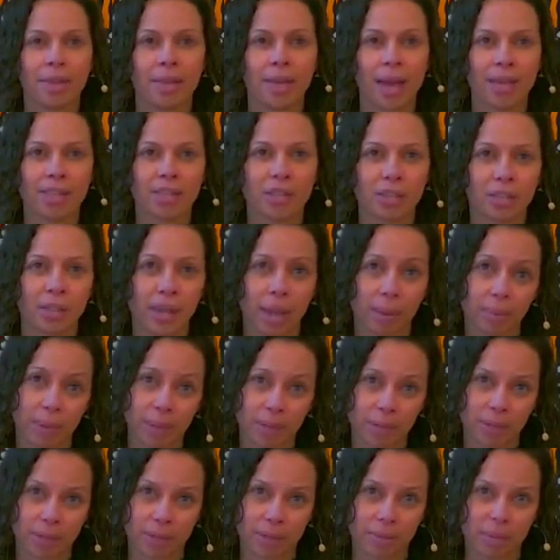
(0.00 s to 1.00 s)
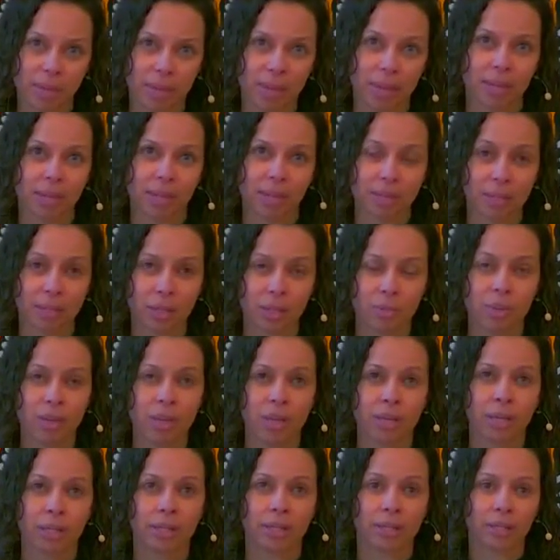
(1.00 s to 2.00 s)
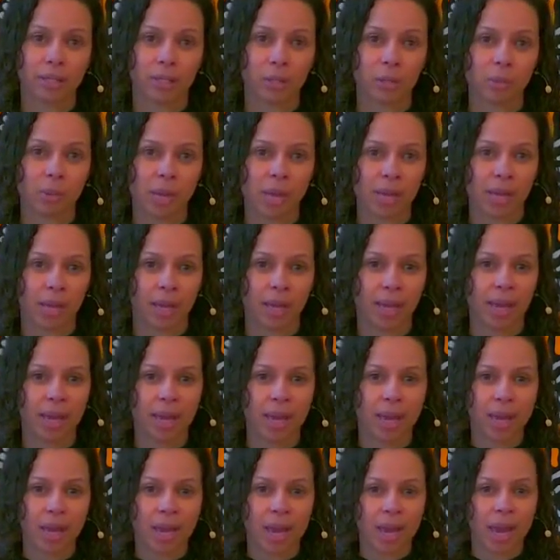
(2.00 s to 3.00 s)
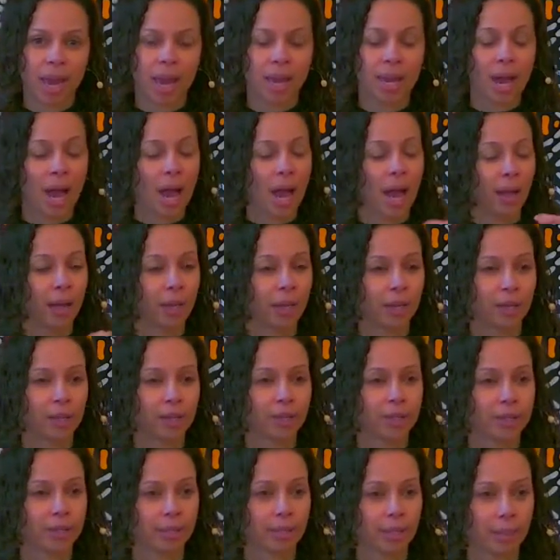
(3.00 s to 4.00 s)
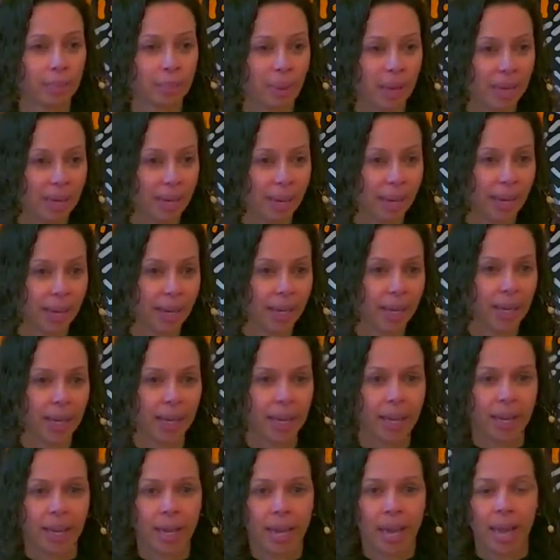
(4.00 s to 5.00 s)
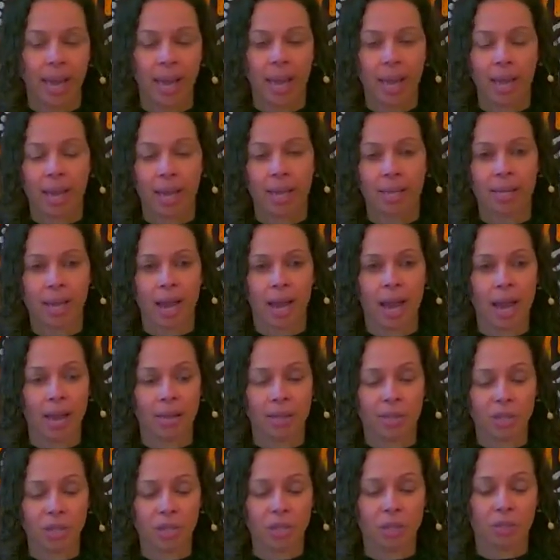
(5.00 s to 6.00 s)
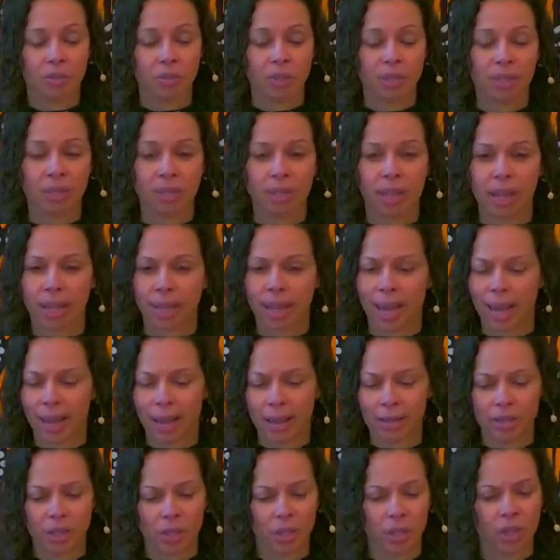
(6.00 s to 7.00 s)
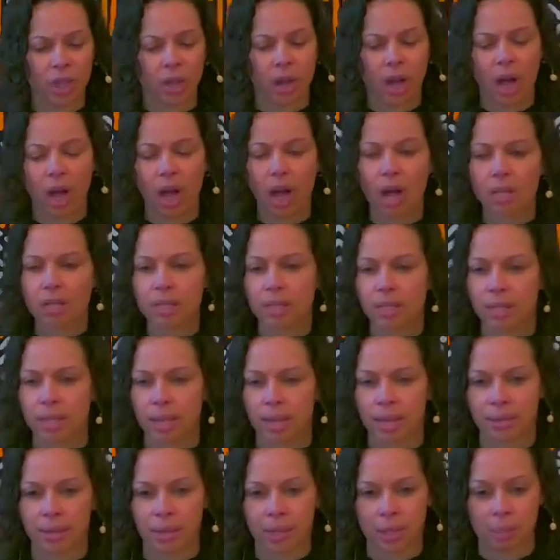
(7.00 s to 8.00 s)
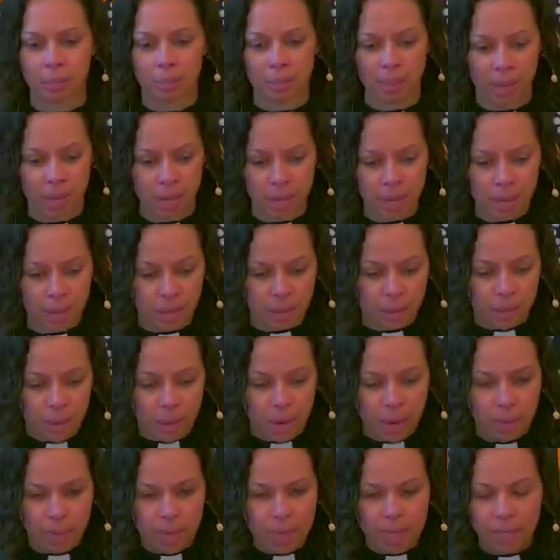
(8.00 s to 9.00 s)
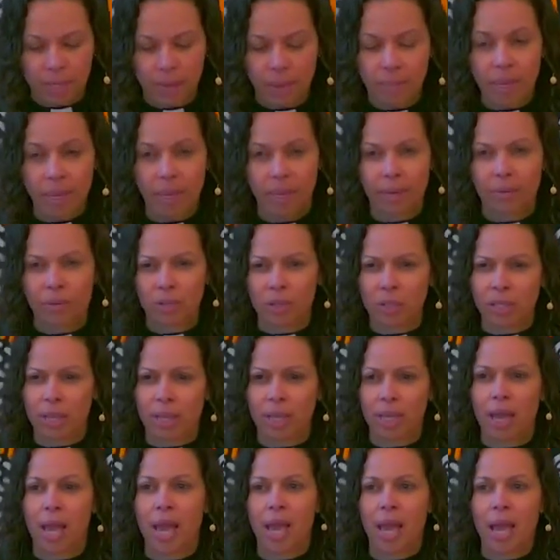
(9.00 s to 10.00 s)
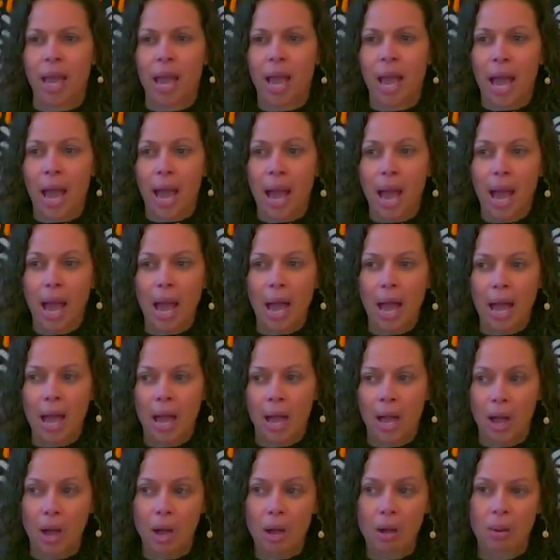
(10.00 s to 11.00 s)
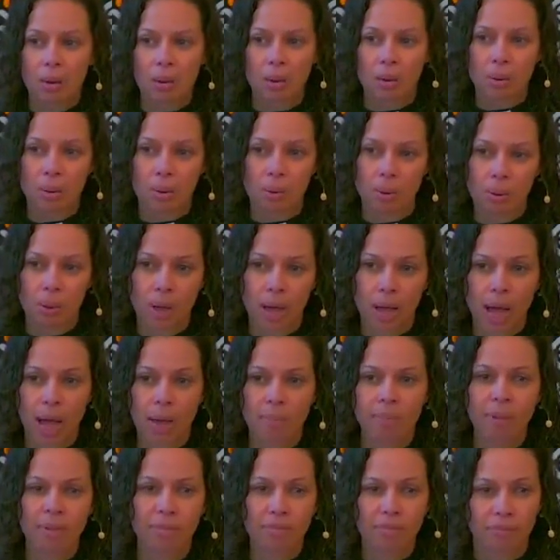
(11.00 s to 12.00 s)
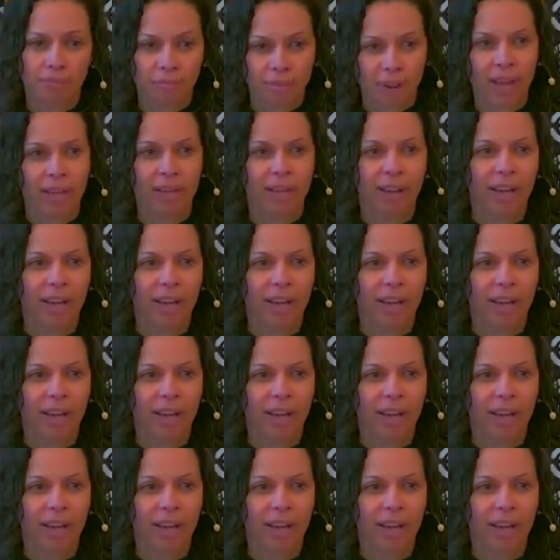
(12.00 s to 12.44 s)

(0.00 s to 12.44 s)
and then I just kept consuming and consuming and consuming. And I couldn't sleep at night. And I just was like, just constantly had this pit in the bottom of my stomach. And I was just like, oh, I'm a